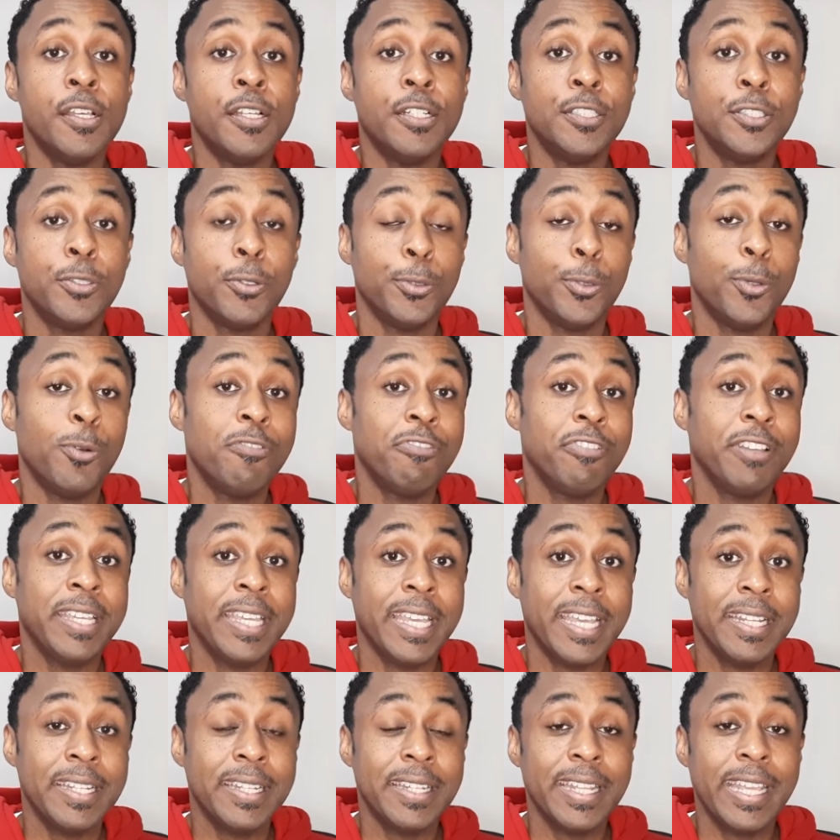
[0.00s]
So don't
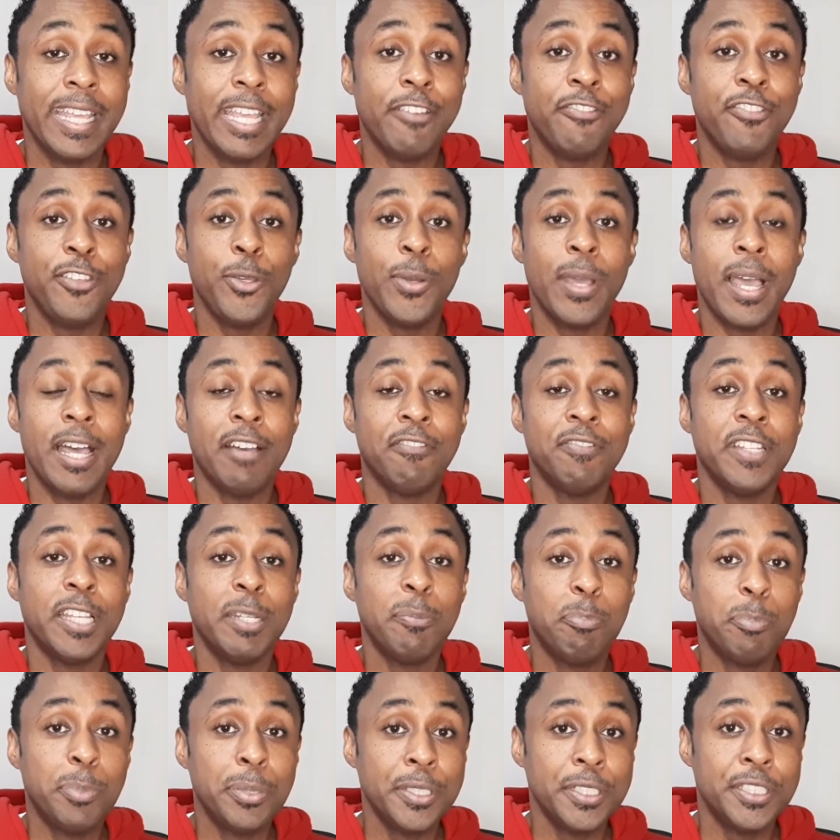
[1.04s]
forget, if you have
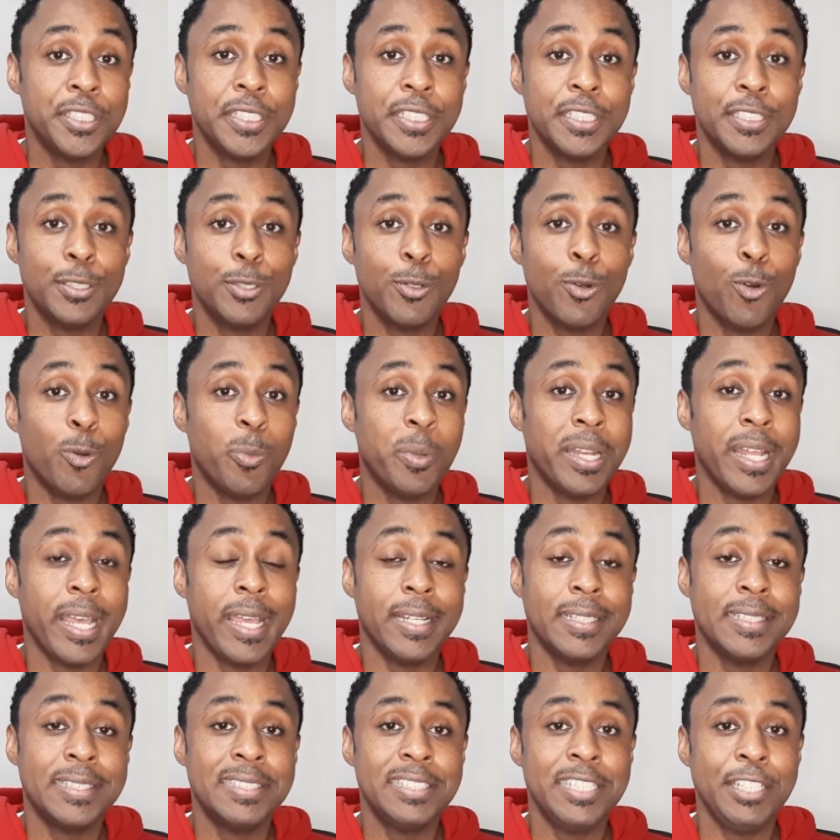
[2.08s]
not purchased
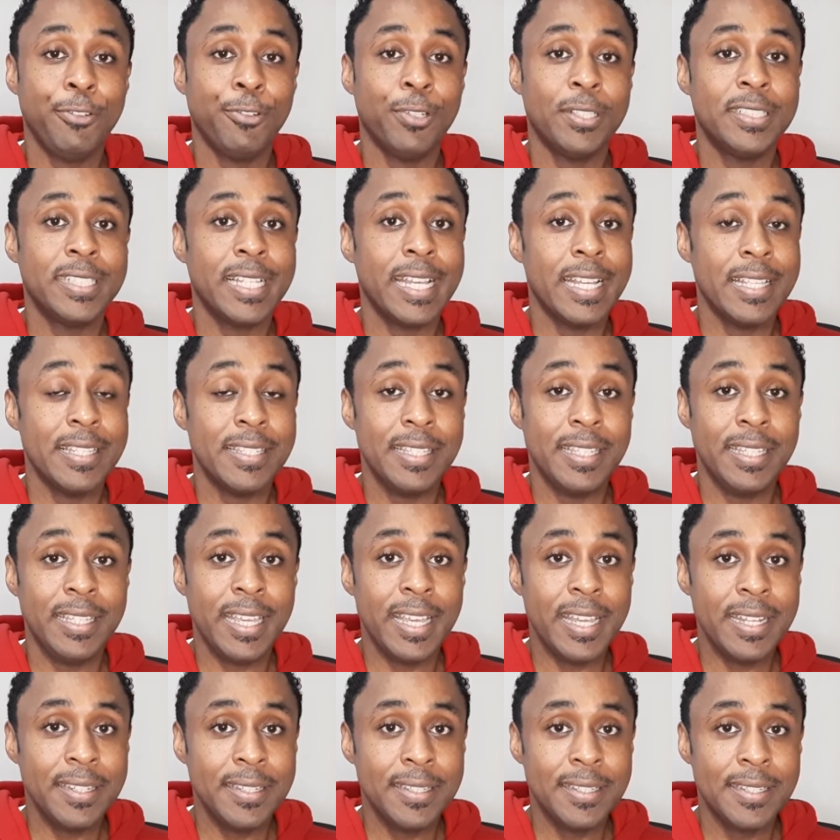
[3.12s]
Obadiah's Secrets as
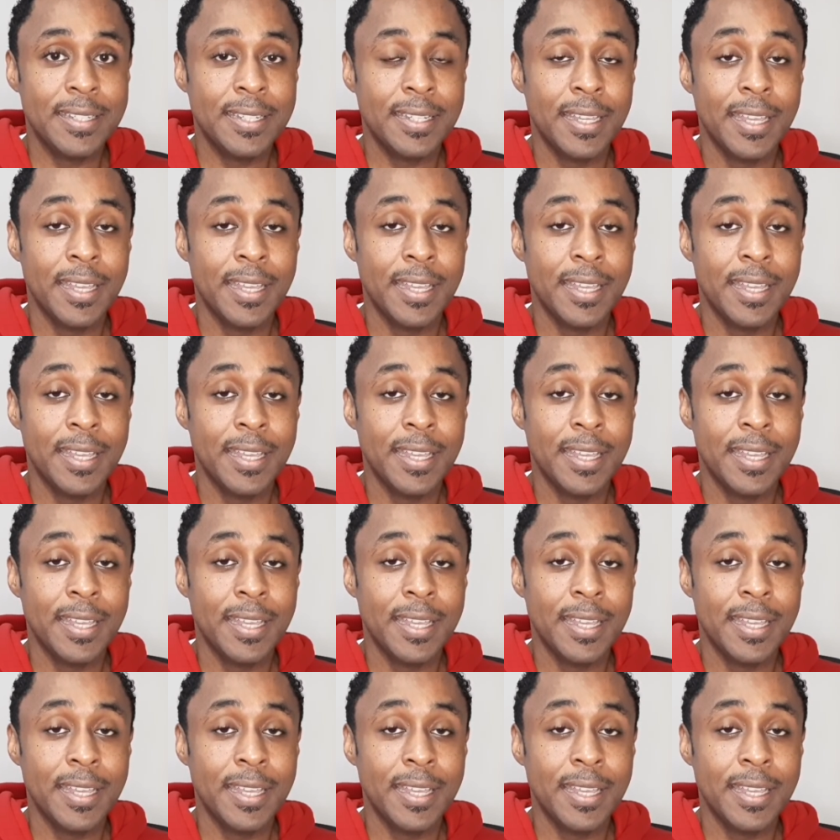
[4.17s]
yet,